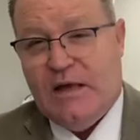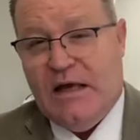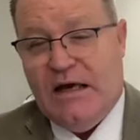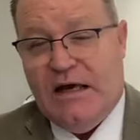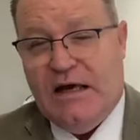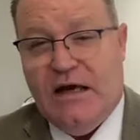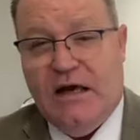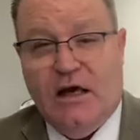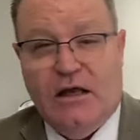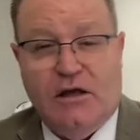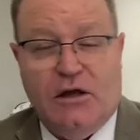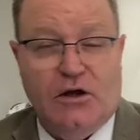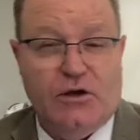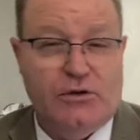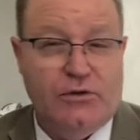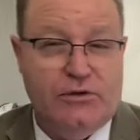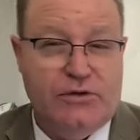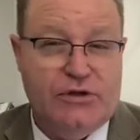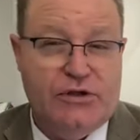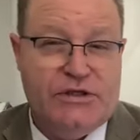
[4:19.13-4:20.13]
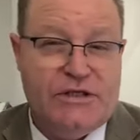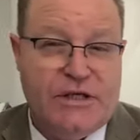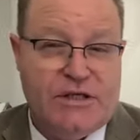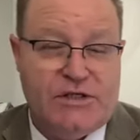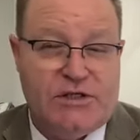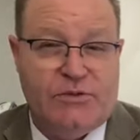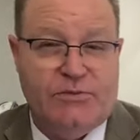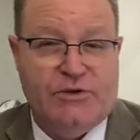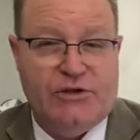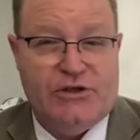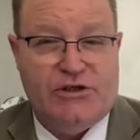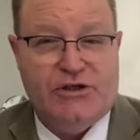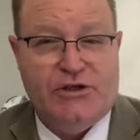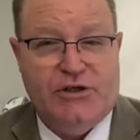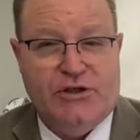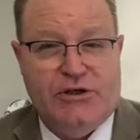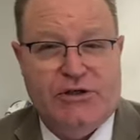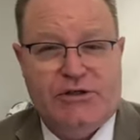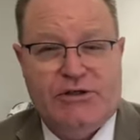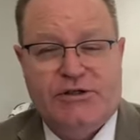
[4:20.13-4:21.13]
a local New Testament
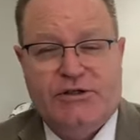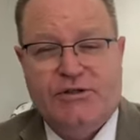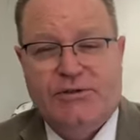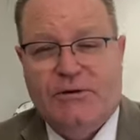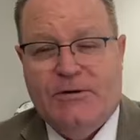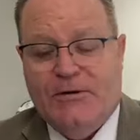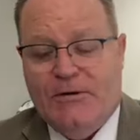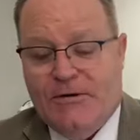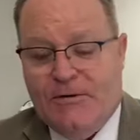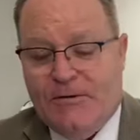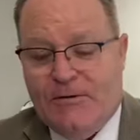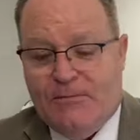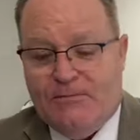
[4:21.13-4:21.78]
church.